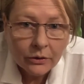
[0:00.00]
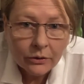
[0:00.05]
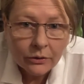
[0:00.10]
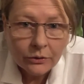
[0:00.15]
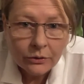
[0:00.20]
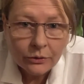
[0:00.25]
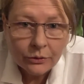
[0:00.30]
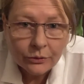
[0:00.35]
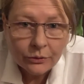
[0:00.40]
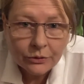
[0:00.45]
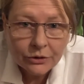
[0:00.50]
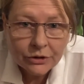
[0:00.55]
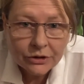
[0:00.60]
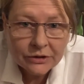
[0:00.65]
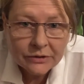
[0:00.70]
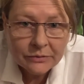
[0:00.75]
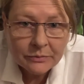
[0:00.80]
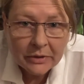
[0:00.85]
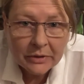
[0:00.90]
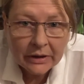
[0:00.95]
you'll
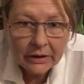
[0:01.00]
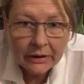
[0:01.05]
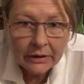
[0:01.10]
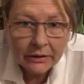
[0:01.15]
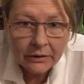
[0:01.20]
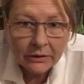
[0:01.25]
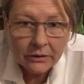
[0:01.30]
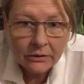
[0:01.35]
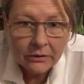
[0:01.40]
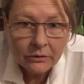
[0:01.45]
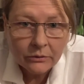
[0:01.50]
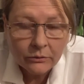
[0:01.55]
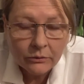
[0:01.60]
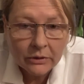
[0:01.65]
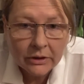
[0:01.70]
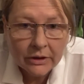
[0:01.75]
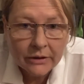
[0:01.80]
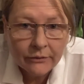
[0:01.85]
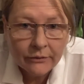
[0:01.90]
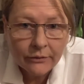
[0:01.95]
just be
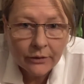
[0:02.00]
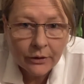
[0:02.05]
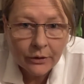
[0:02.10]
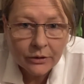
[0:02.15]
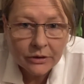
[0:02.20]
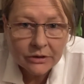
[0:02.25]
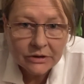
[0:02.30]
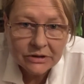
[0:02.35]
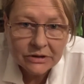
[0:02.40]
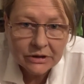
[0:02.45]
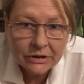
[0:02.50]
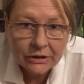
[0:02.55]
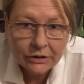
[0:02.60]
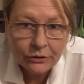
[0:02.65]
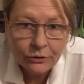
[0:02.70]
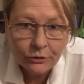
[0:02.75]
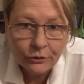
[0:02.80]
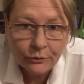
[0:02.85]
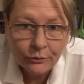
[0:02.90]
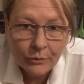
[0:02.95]
really focused in
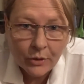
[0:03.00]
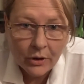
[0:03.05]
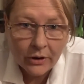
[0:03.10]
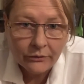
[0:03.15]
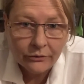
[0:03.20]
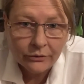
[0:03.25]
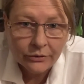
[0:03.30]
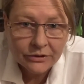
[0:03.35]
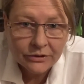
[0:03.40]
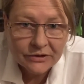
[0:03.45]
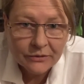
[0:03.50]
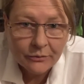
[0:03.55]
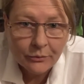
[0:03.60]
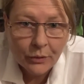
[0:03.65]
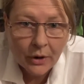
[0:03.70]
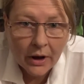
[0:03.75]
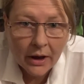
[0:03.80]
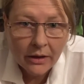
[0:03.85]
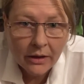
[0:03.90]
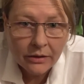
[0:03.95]
your mindfulness of
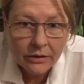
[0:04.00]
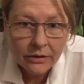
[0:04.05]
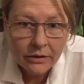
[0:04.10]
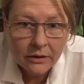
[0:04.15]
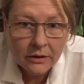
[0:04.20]
breath.